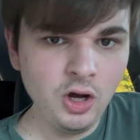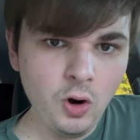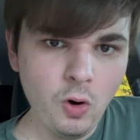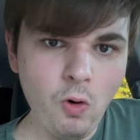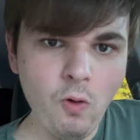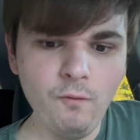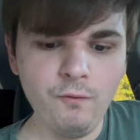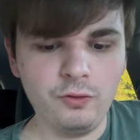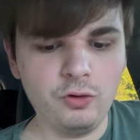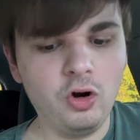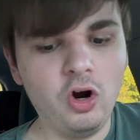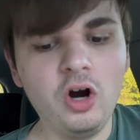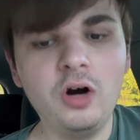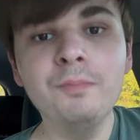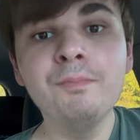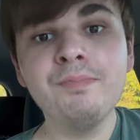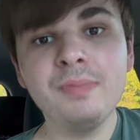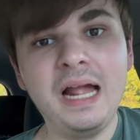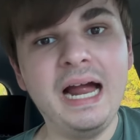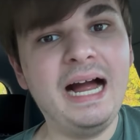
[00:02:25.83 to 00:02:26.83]
Overall,
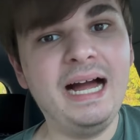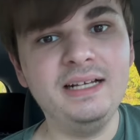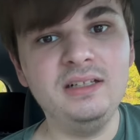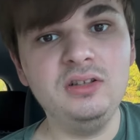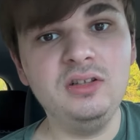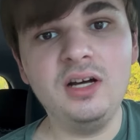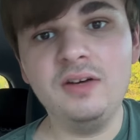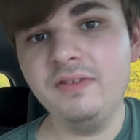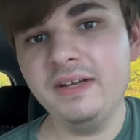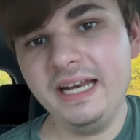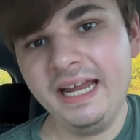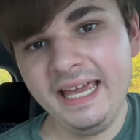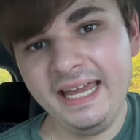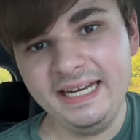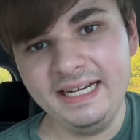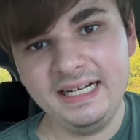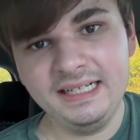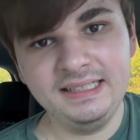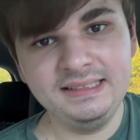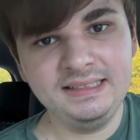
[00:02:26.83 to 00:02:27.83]
I love it. 8
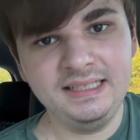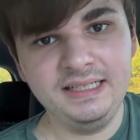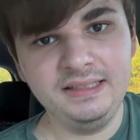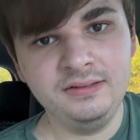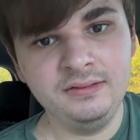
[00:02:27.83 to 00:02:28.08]
out of 10.